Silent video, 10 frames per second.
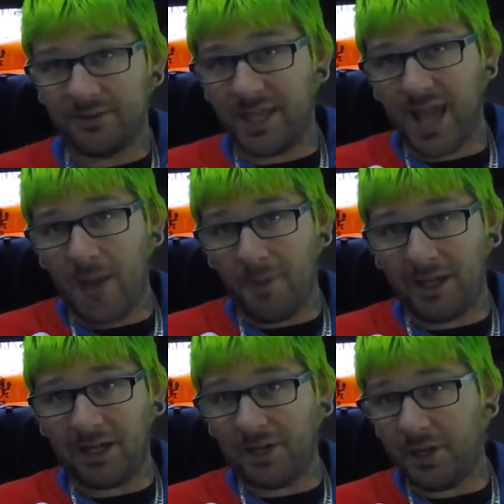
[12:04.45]
They got
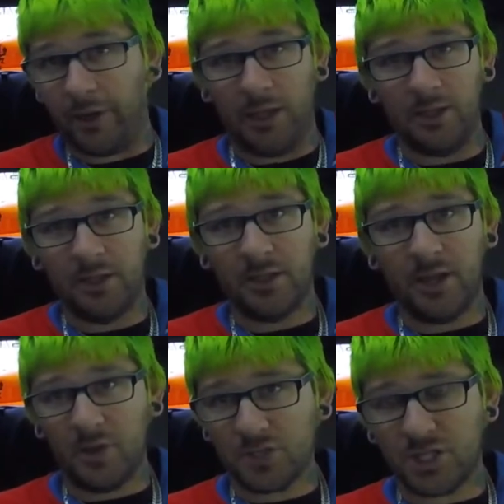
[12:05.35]
money to do it, you
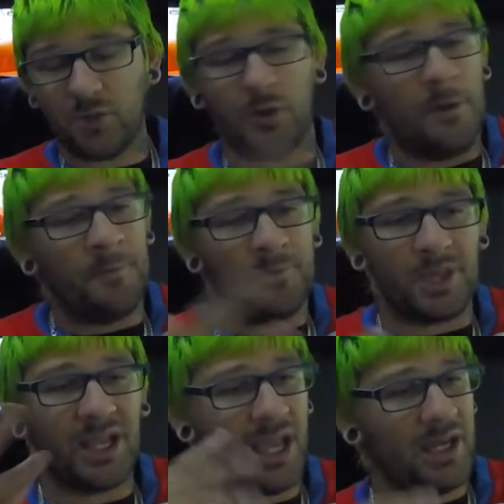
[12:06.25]
know? So,
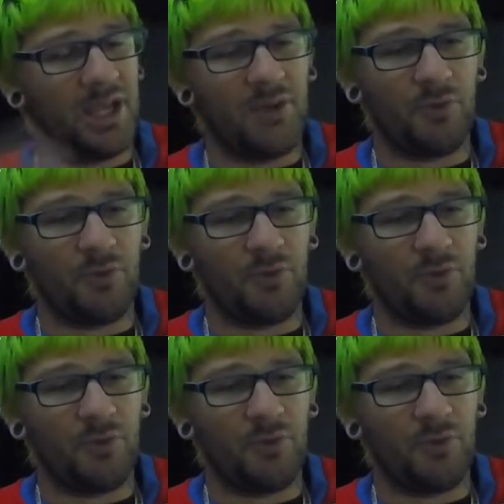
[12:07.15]
again,